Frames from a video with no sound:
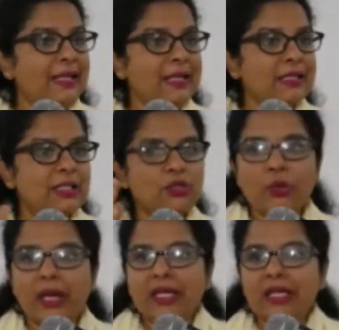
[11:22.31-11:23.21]
He doesn't do
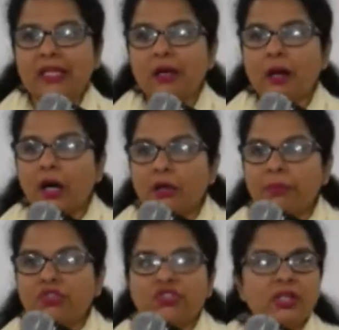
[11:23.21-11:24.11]
anything
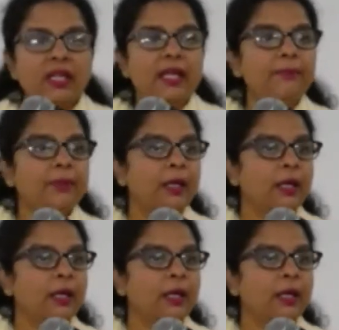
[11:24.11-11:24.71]
arbitrarily.